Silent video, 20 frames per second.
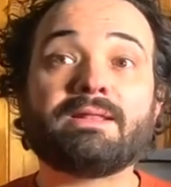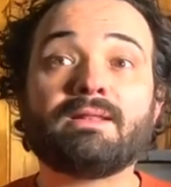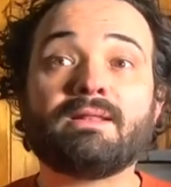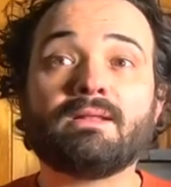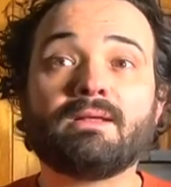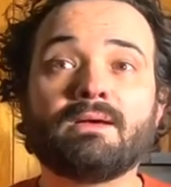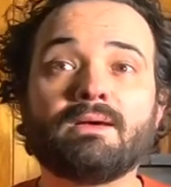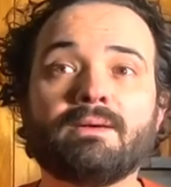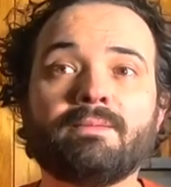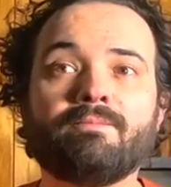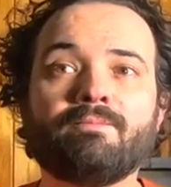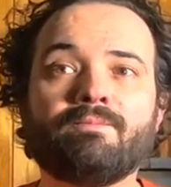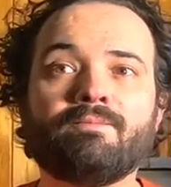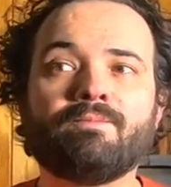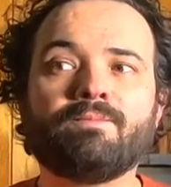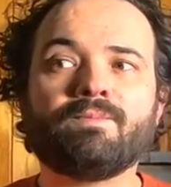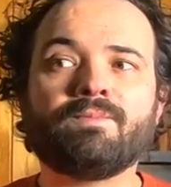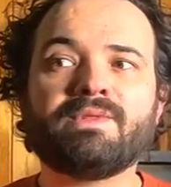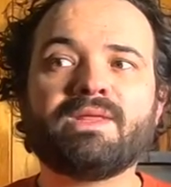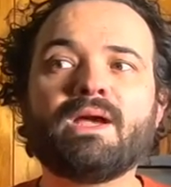And
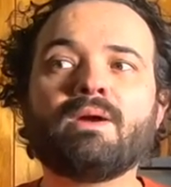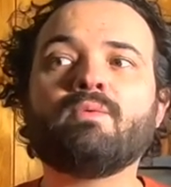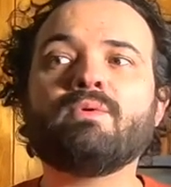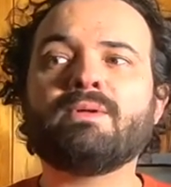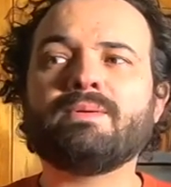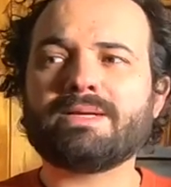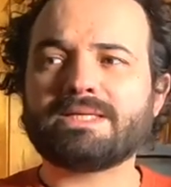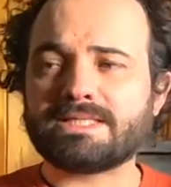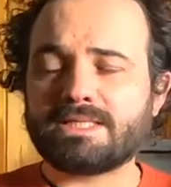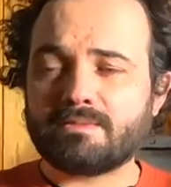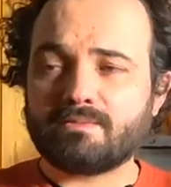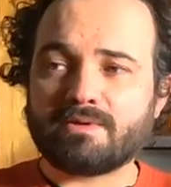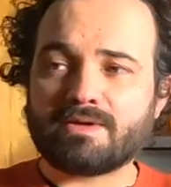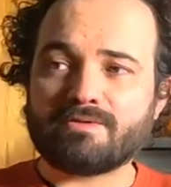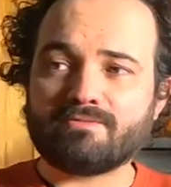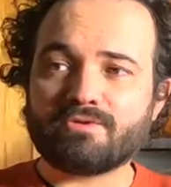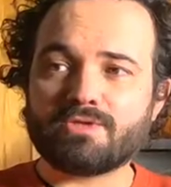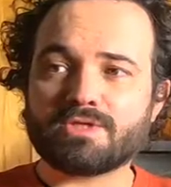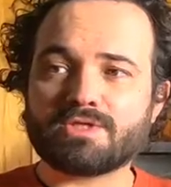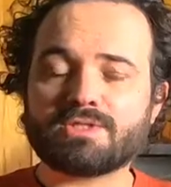um, yeah, well, actually, we
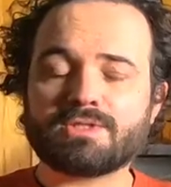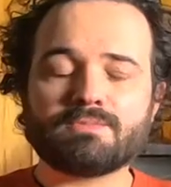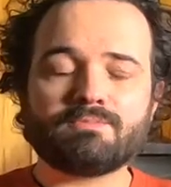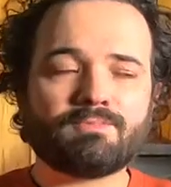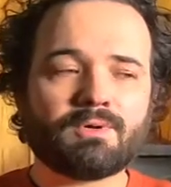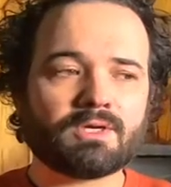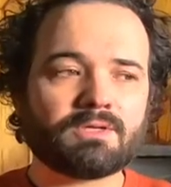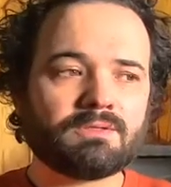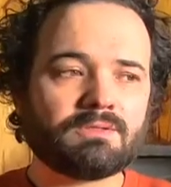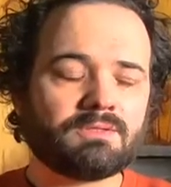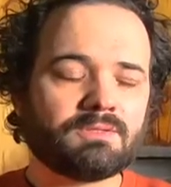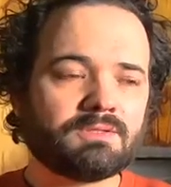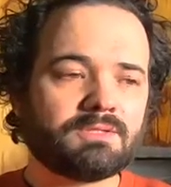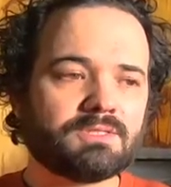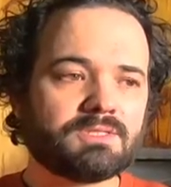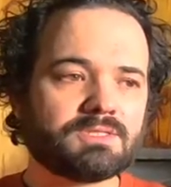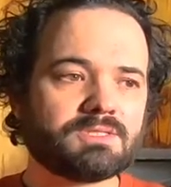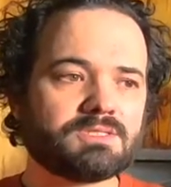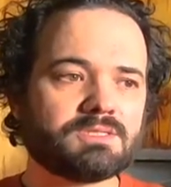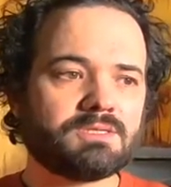have just
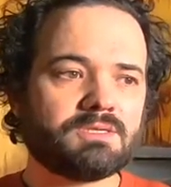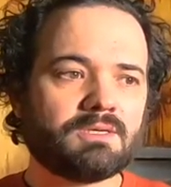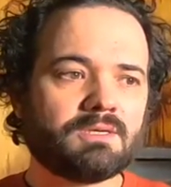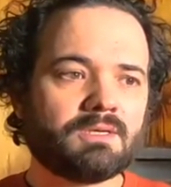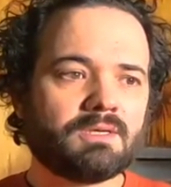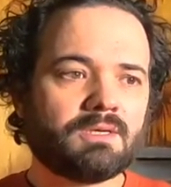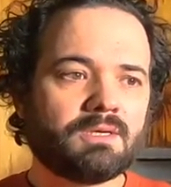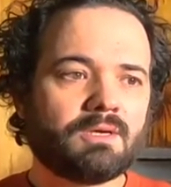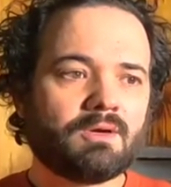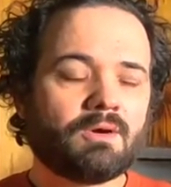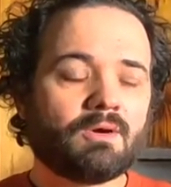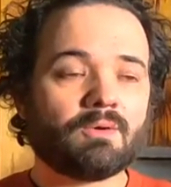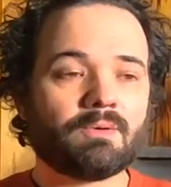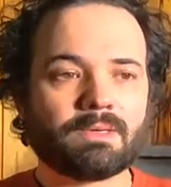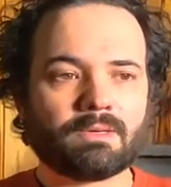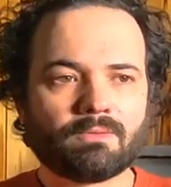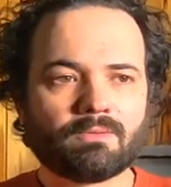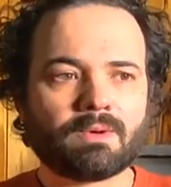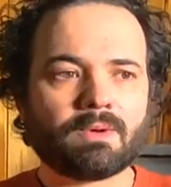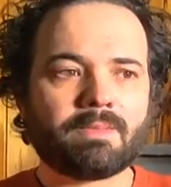bottled,
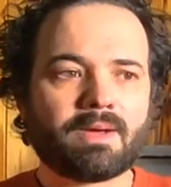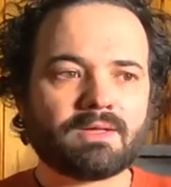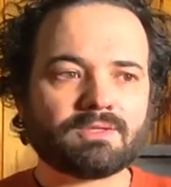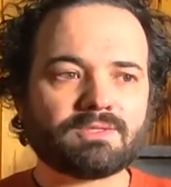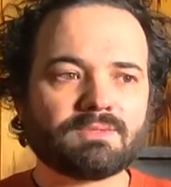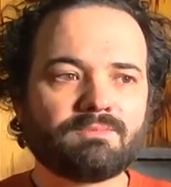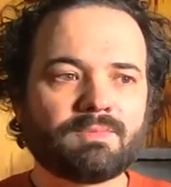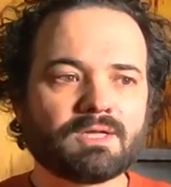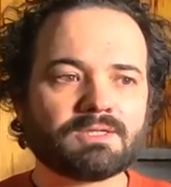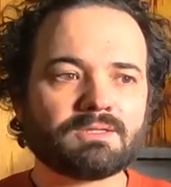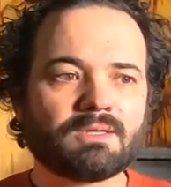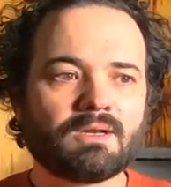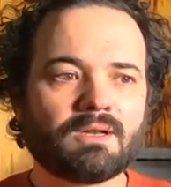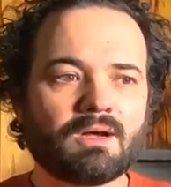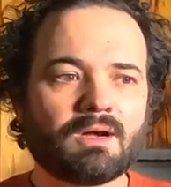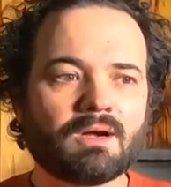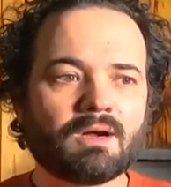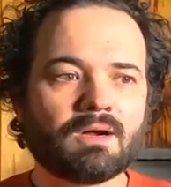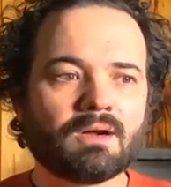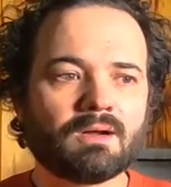or we're about to bottle
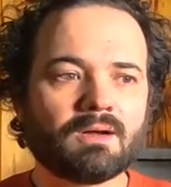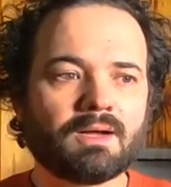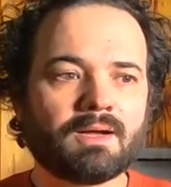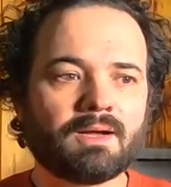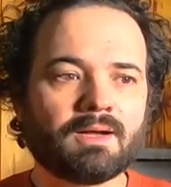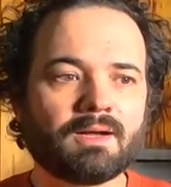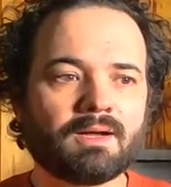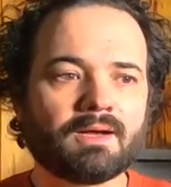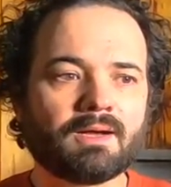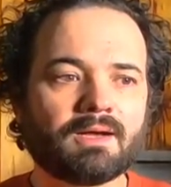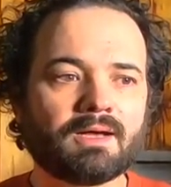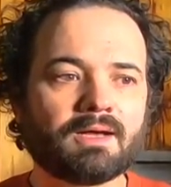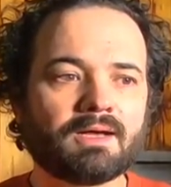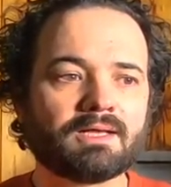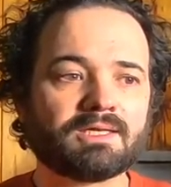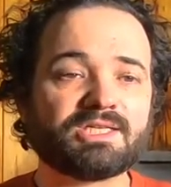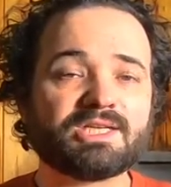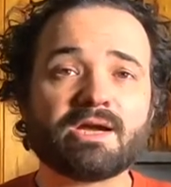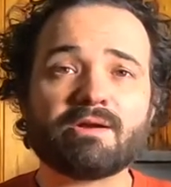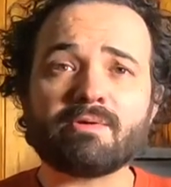our
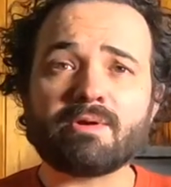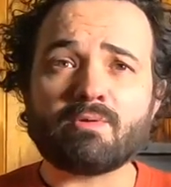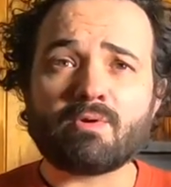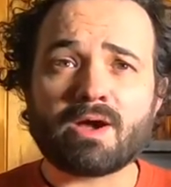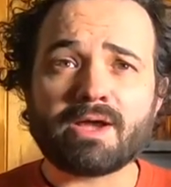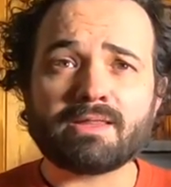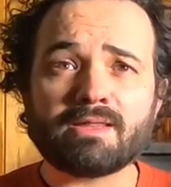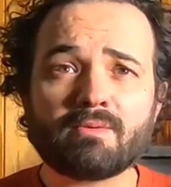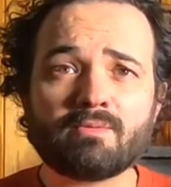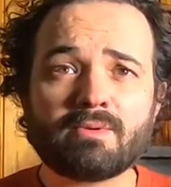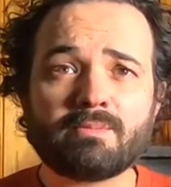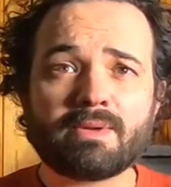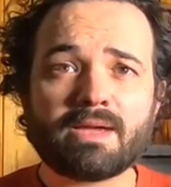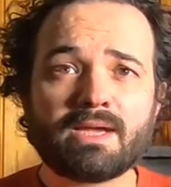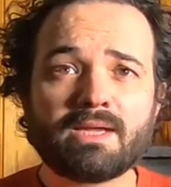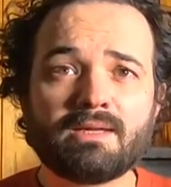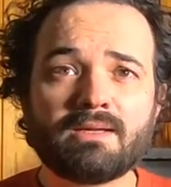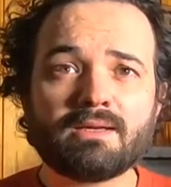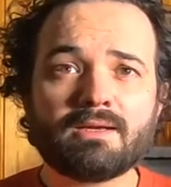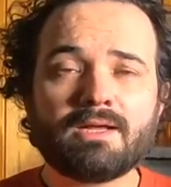uh, a cherry wine that we
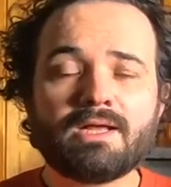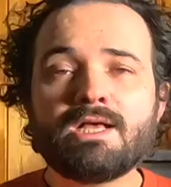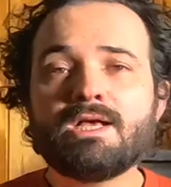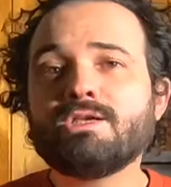made.